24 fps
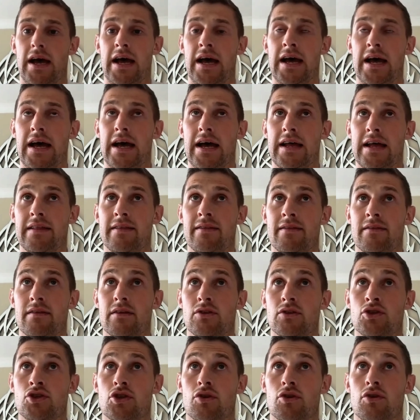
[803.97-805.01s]
and
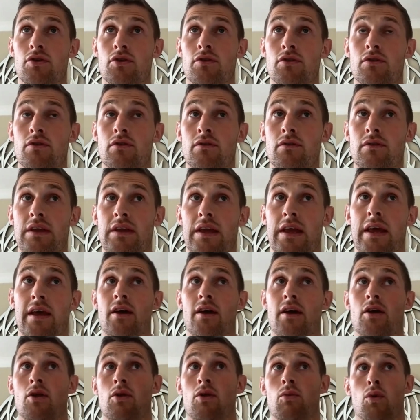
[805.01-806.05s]
John
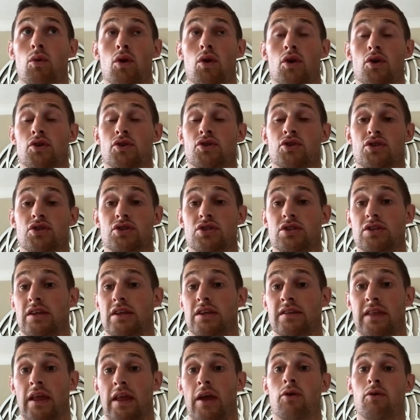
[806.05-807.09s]
DL was
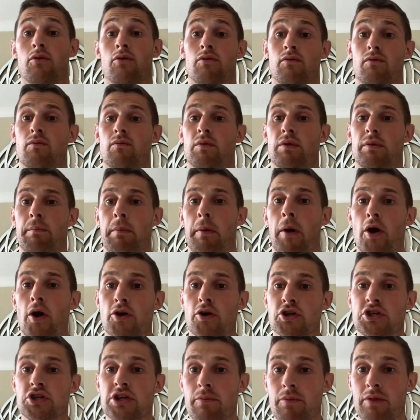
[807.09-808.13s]
down with a
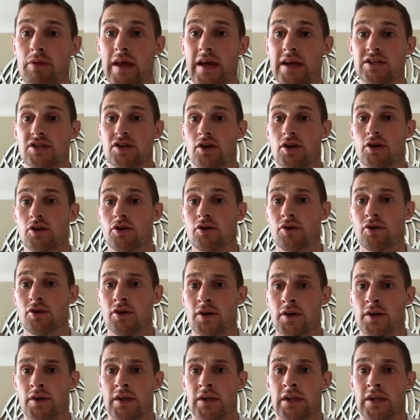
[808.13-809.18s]
partnership with the SRU,
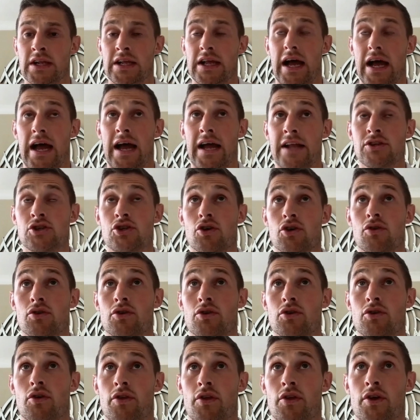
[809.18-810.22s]
and John
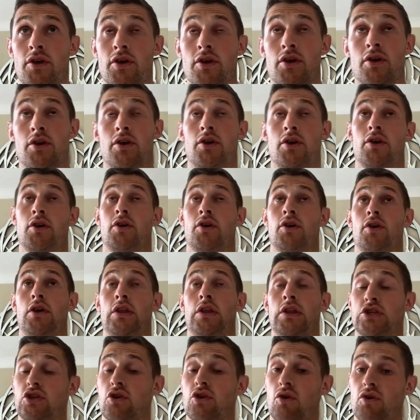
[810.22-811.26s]
got the
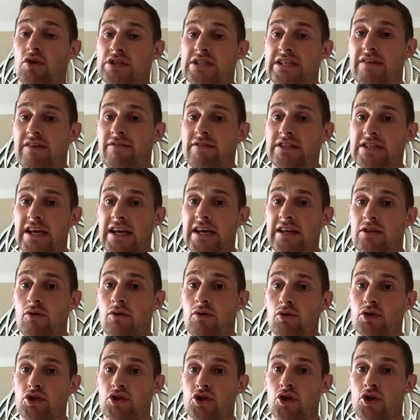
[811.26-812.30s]
Scotland Sevens head
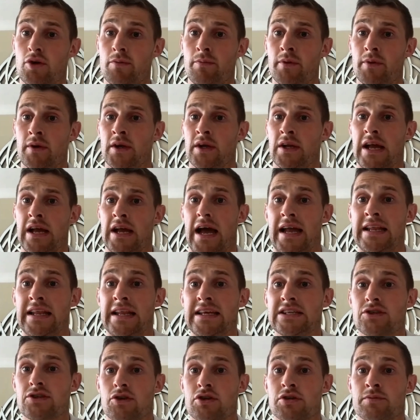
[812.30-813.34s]
coach job, and
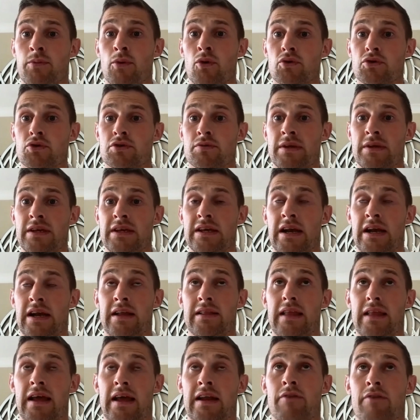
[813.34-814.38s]
he sort of spoke to me, and I
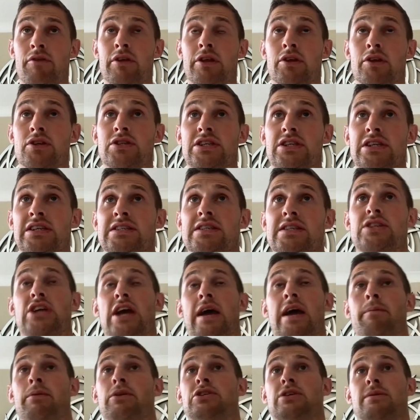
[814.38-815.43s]
had a really good season in the
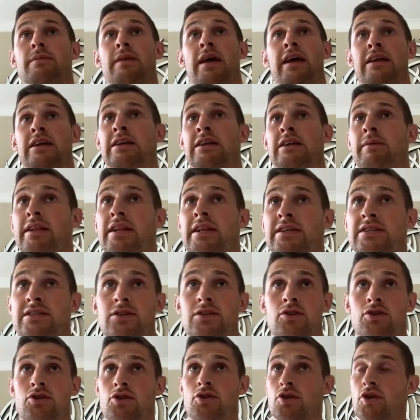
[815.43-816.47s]
championship that year, and he went, listen,
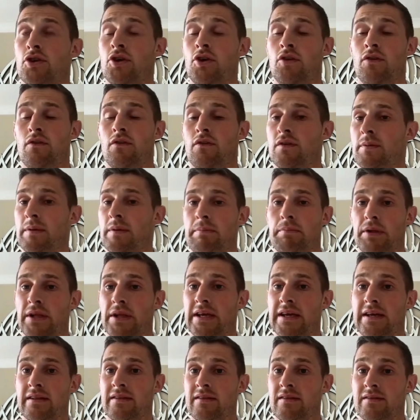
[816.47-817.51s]
you're too good to be
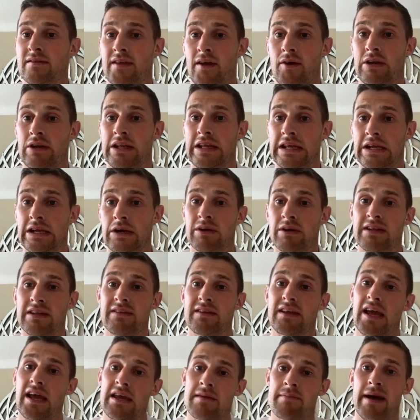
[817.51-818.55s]
playing down here, we need
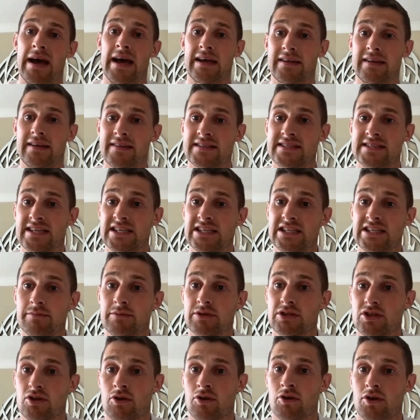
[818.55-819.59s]
to get you back in the system
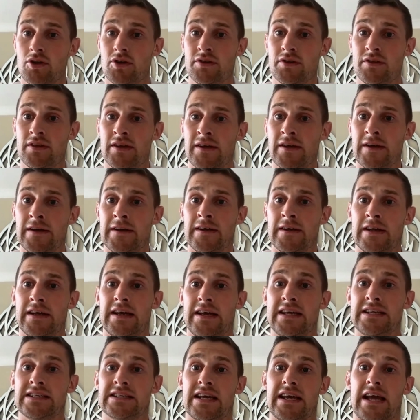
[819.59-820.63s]
at Scotland.
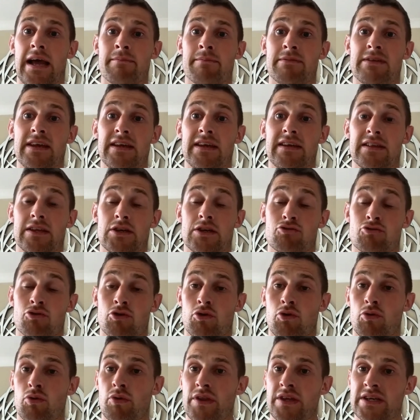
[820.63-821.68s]
He's like, I'm taking this
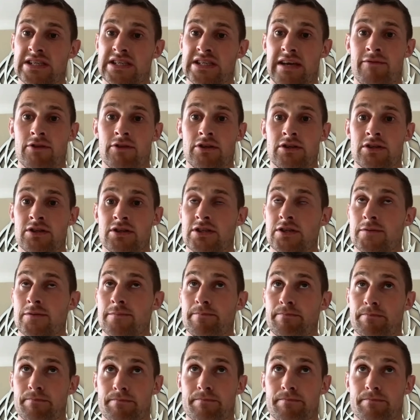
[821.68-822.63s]
role with the sevens,